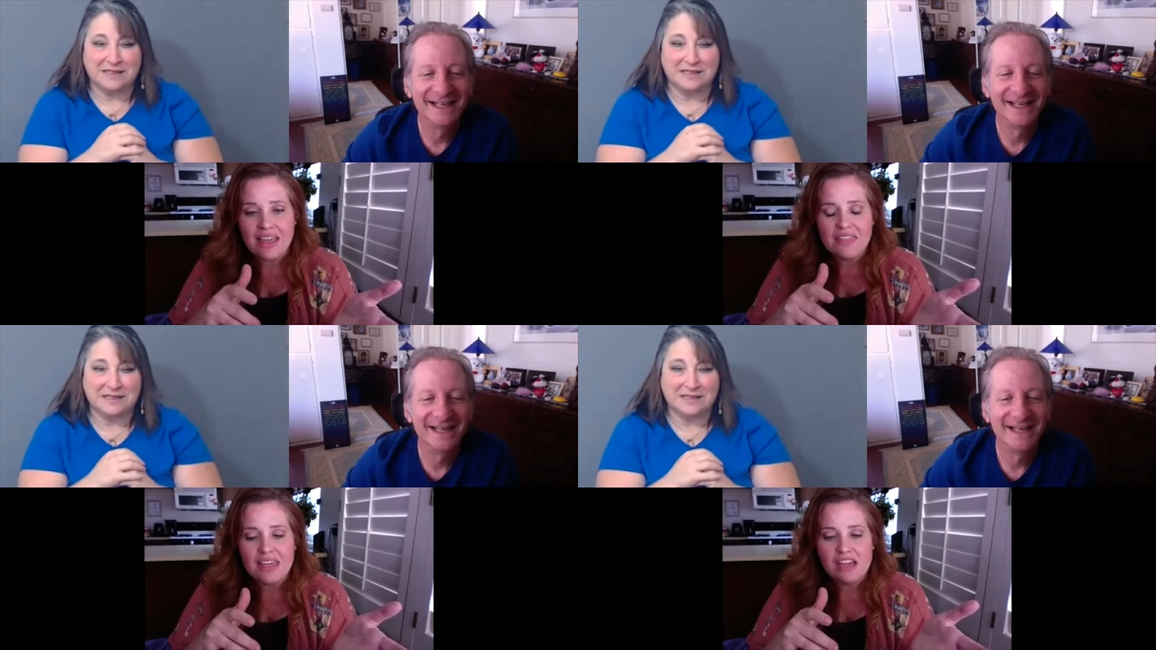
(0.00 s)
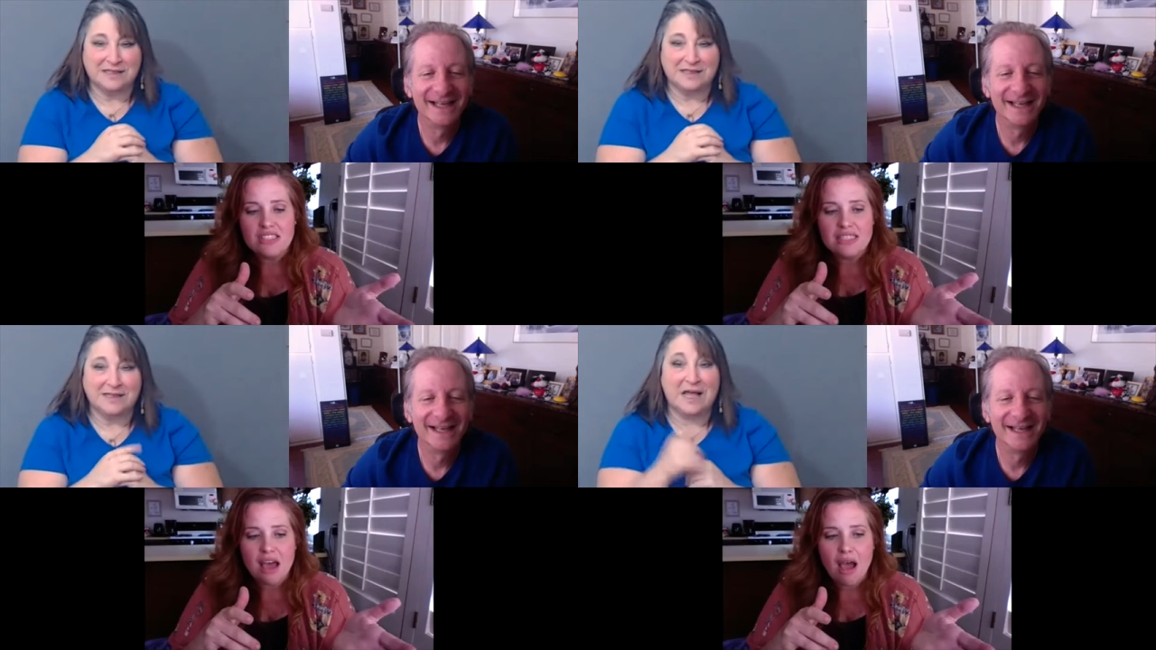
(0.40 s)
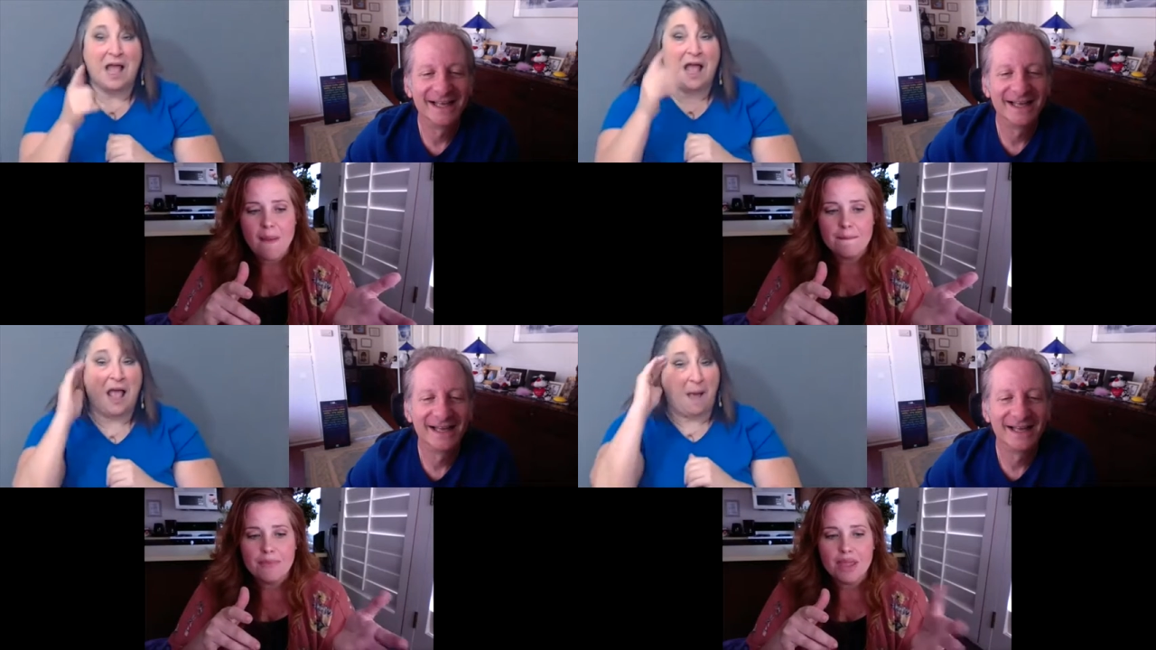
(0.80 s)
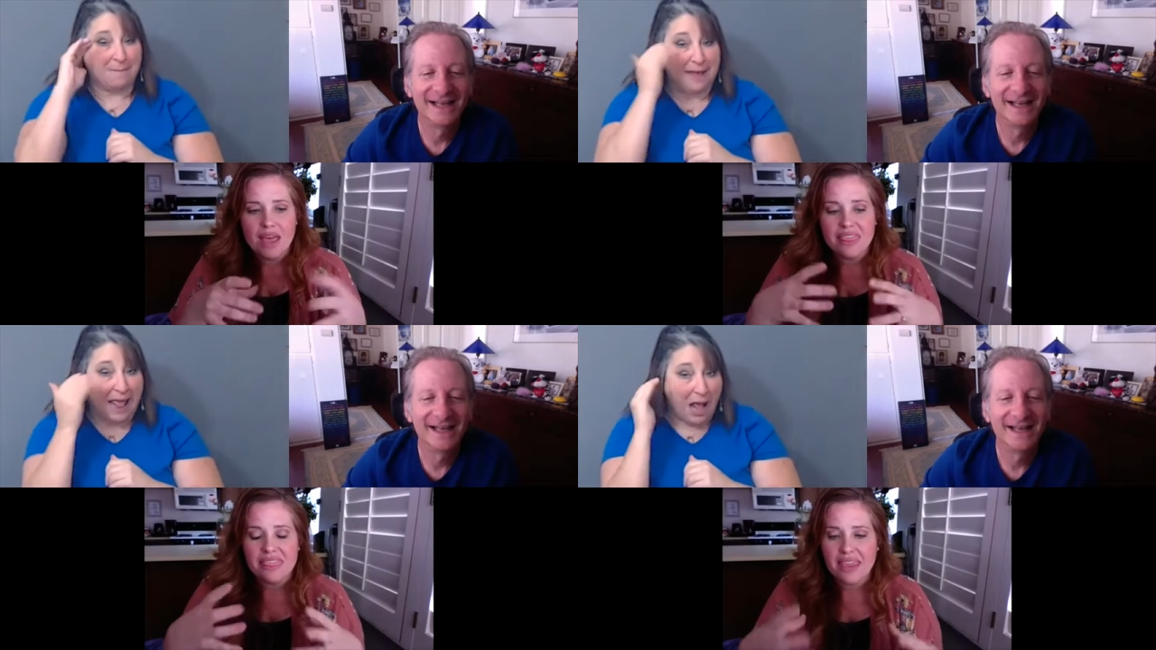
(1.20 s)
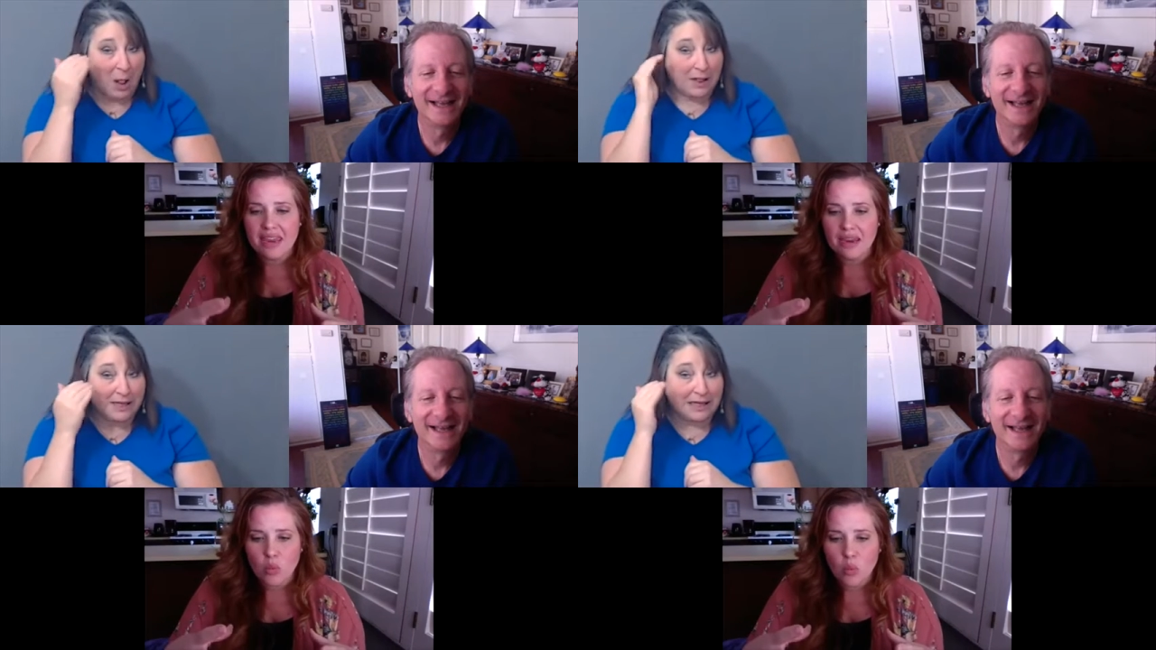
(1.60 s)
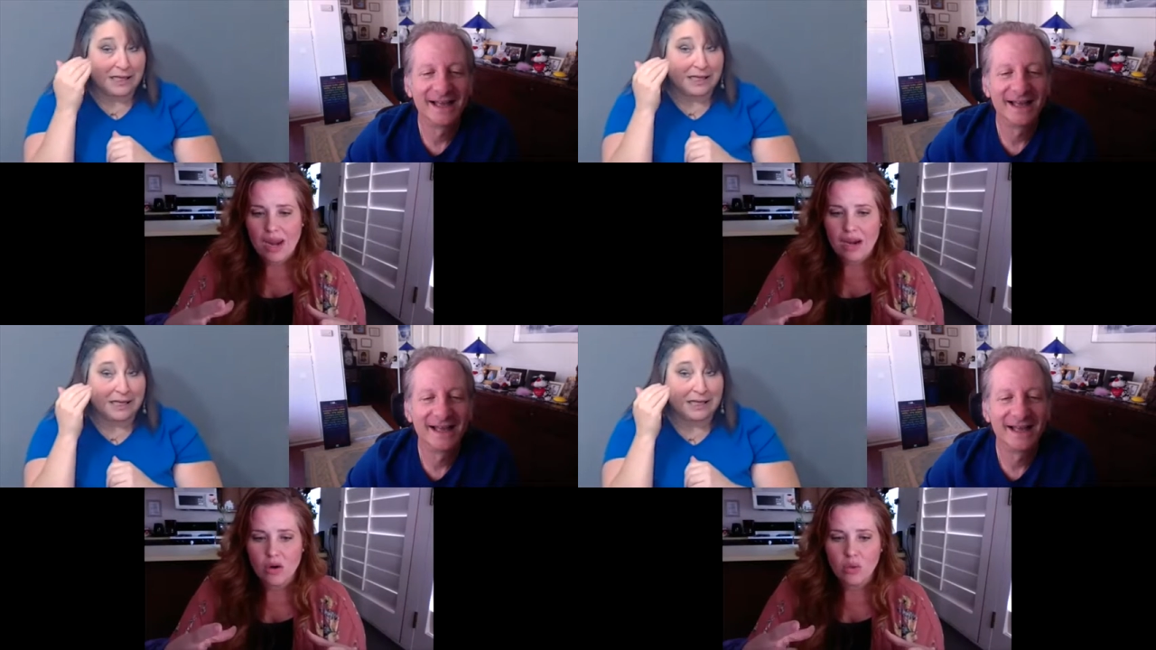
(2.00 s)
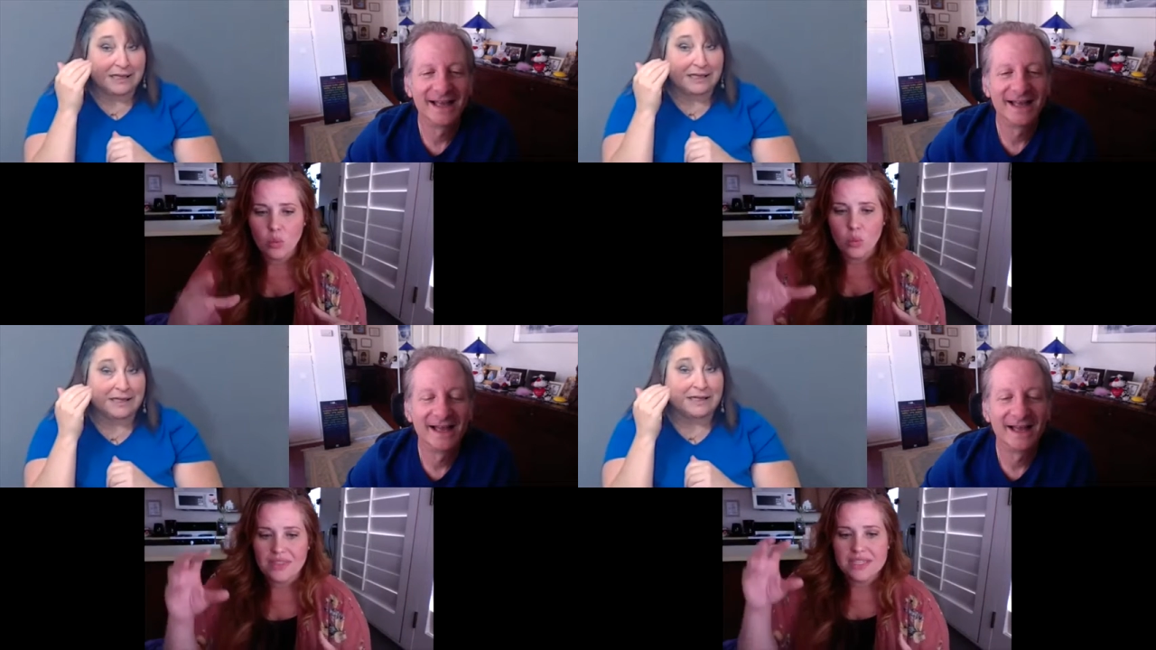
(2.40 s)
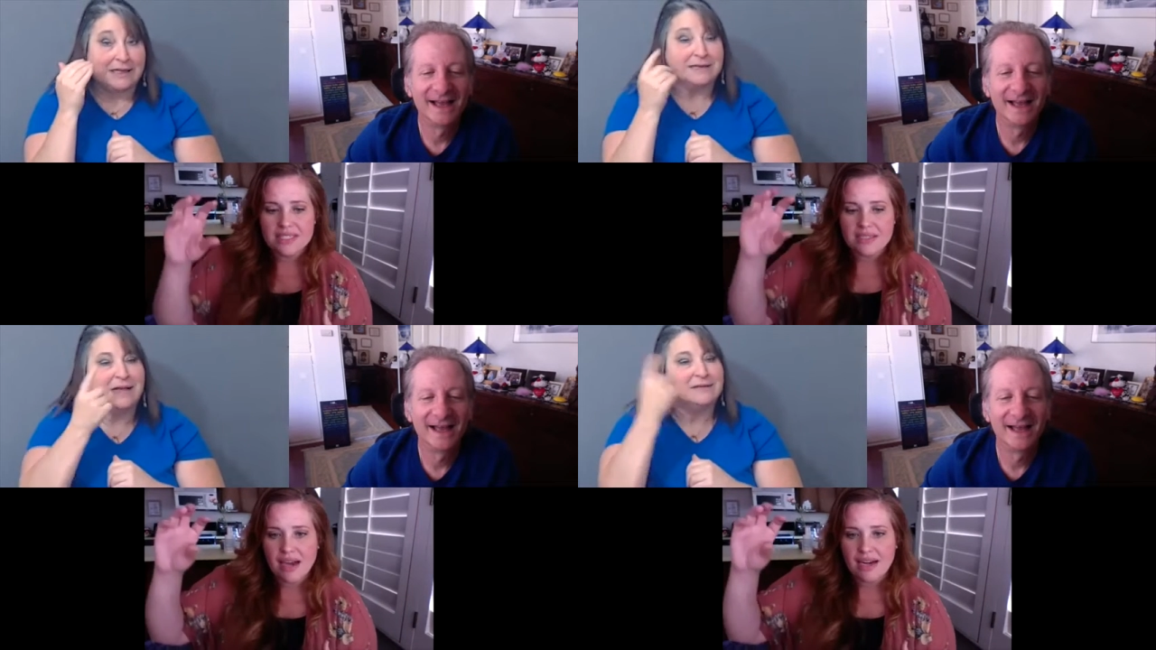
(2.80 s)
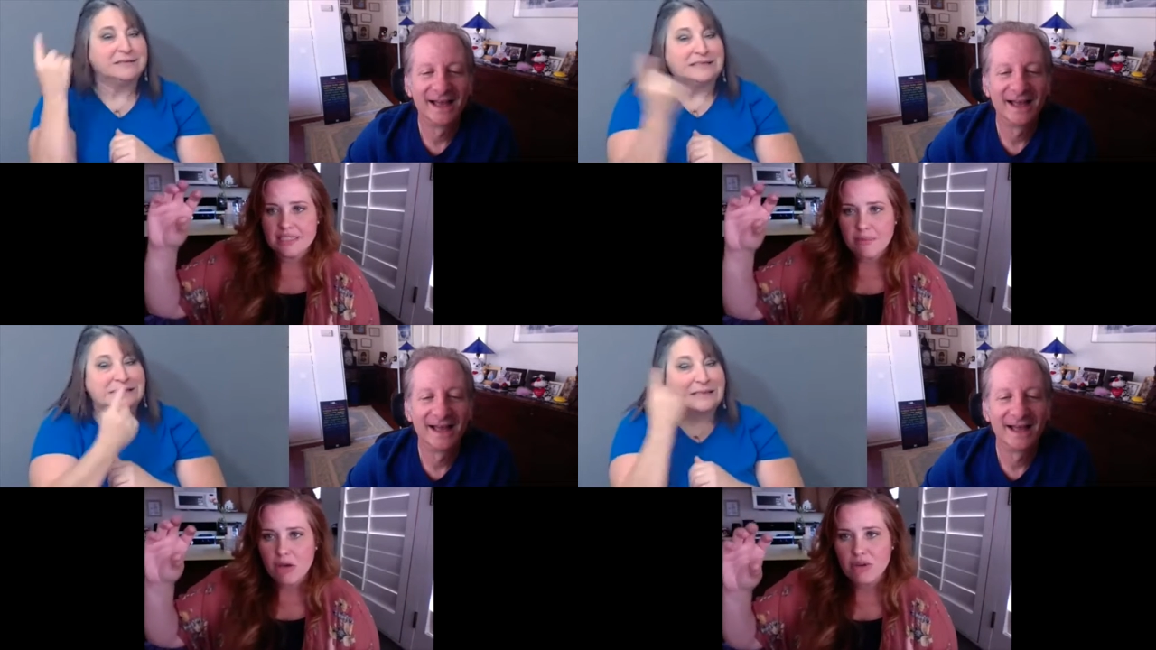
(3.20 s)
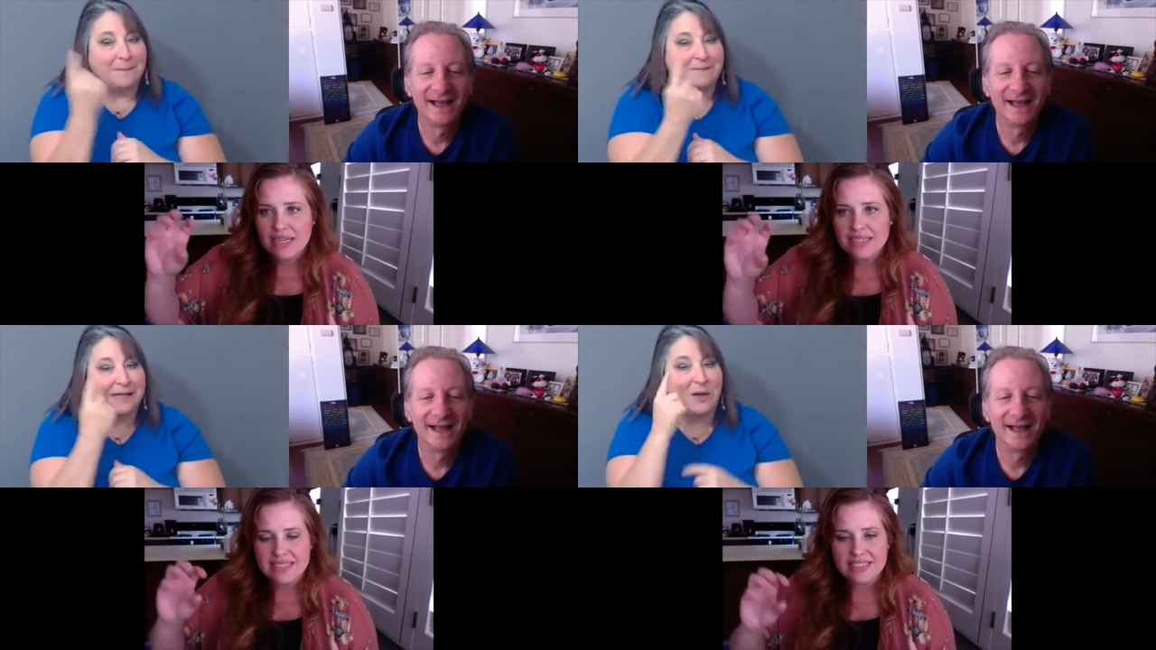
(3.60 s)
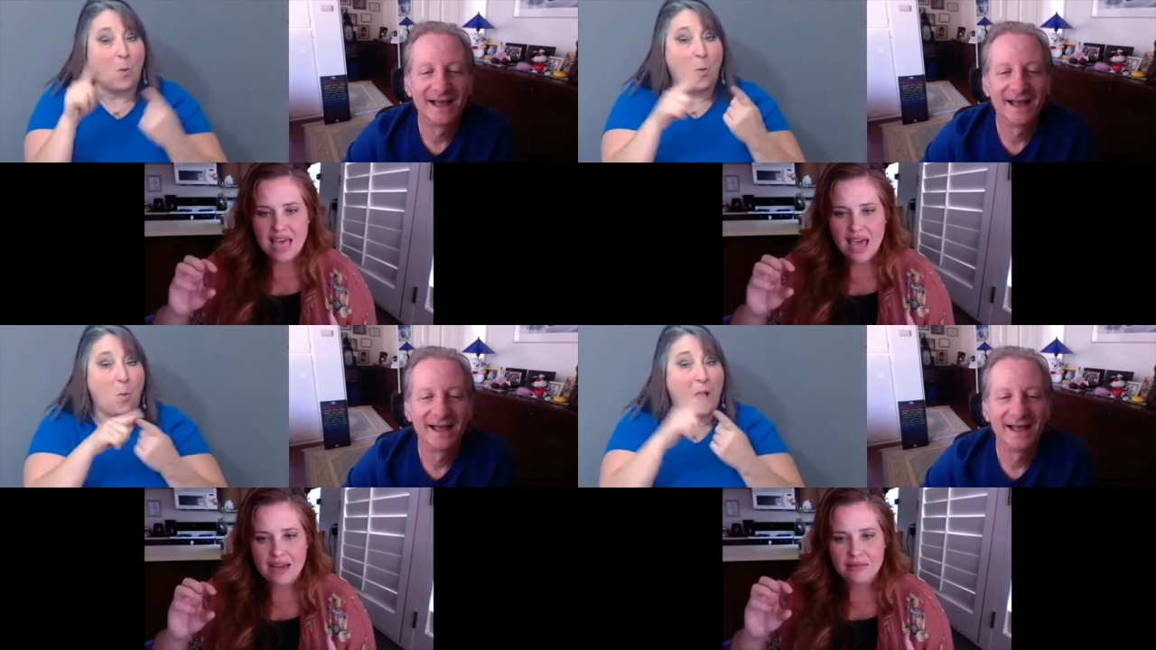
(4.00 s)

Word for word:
Speaker 1: there's um, a thing where when the sun is about ready to set,